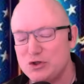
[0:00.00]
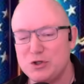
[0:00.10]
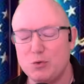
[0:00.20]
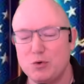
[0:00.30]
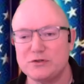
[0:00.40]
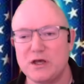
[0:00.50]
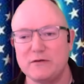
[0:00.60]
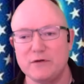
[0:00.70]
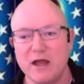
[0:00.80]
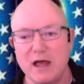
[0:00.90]
She works out
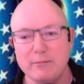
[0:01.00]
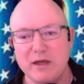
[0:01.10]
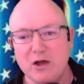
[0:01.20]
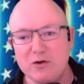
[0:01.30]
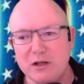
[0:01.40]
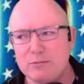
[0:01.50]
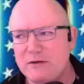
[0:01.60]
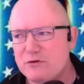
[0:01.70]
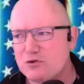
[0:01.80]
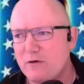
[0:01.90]
of Cobb County. I
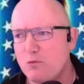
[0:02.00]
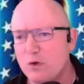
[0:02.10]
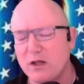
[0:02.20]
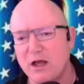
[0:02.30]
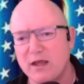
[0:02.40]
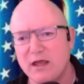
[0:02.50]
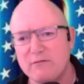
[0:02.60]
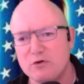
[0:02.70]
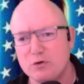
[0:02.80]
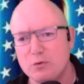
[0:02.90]
believe it's off Whitlock
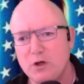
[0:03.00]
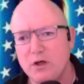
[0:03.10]
Avenue,